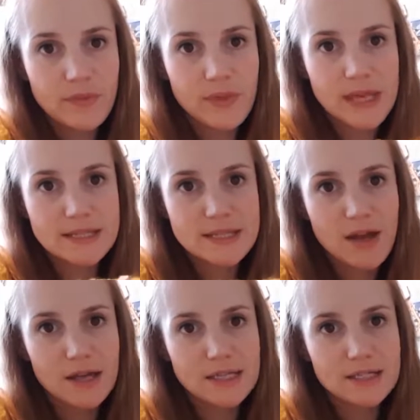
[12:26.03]
this
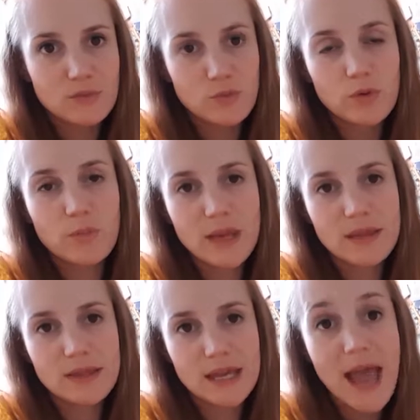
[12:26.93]
side would
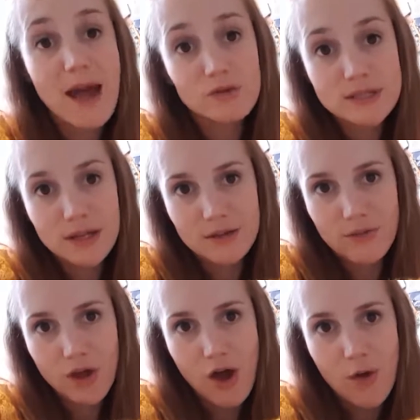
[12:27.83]
be the outside of
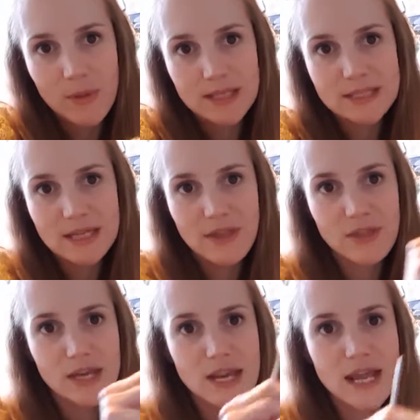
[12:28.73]
the garment and
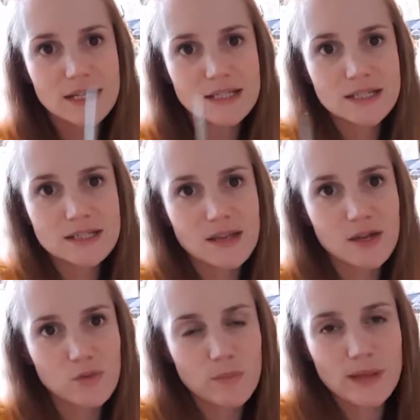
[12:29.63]
the knit
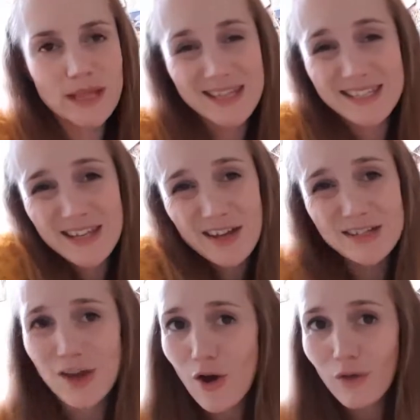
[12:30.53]
side would be the inside,
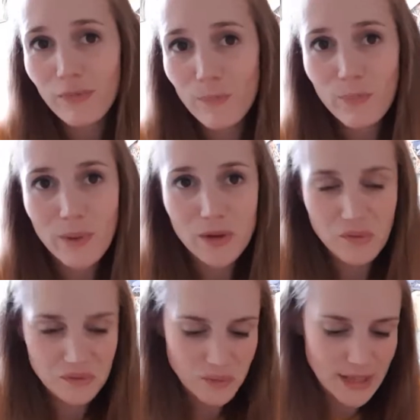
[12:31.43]
but
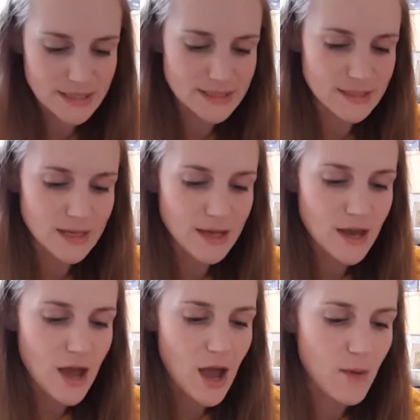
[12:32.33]
not always.
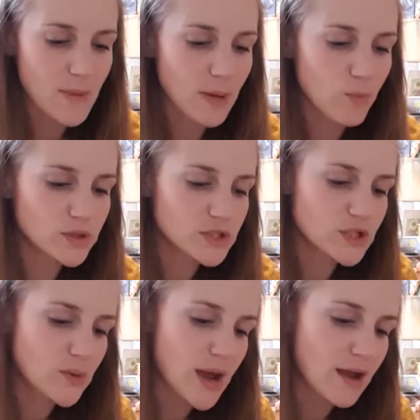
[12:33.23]
And once
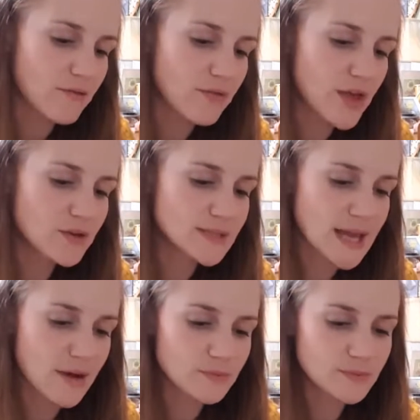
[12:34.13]
you have those
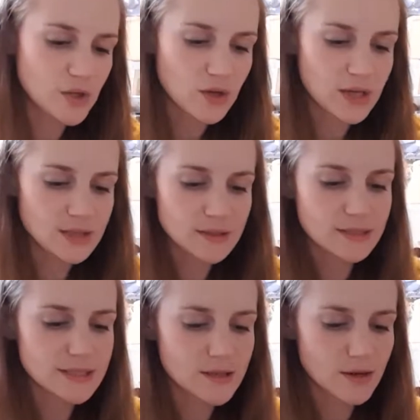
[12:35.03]
down, you can
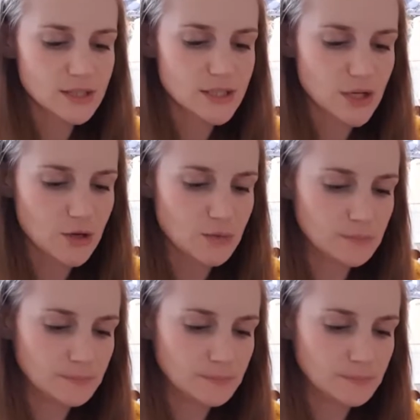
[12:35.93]
start to do